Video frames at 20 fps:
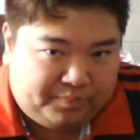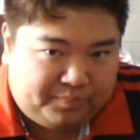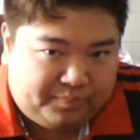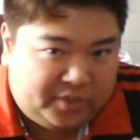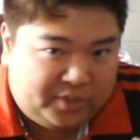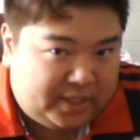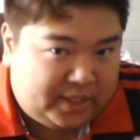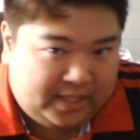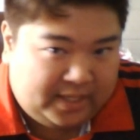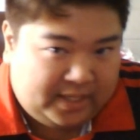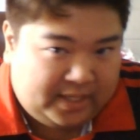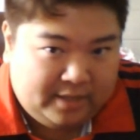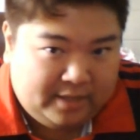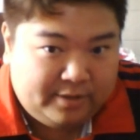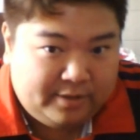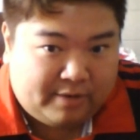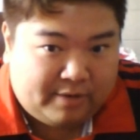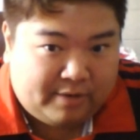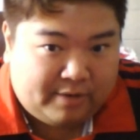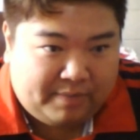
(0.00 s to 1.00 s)
She can heal you
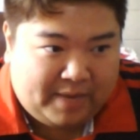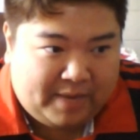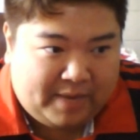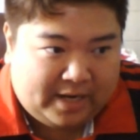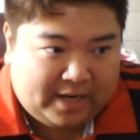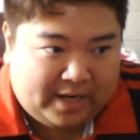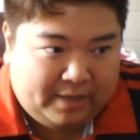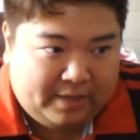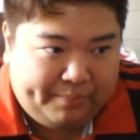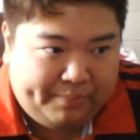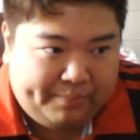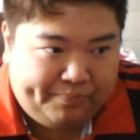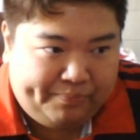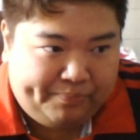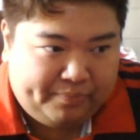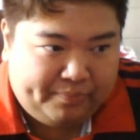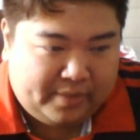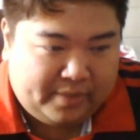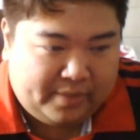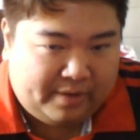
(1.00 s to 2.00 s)
right back up
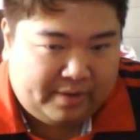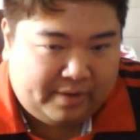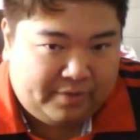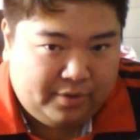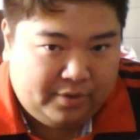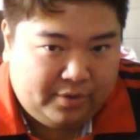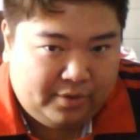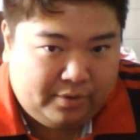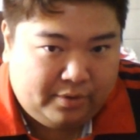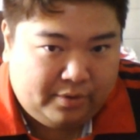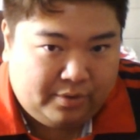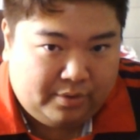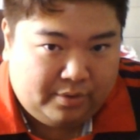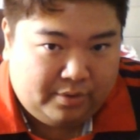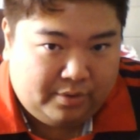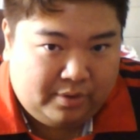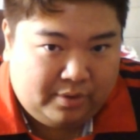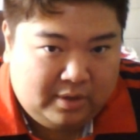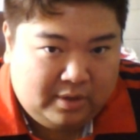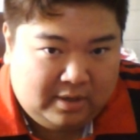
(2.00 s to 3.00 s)
if you
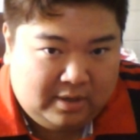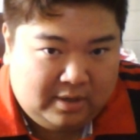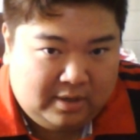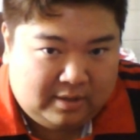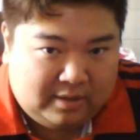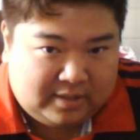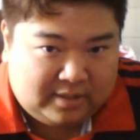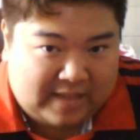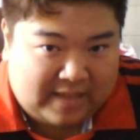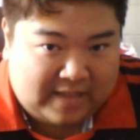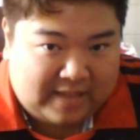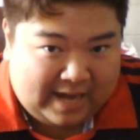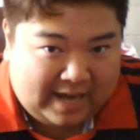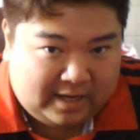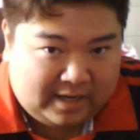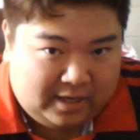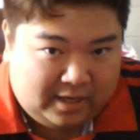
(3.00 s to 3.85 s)
stack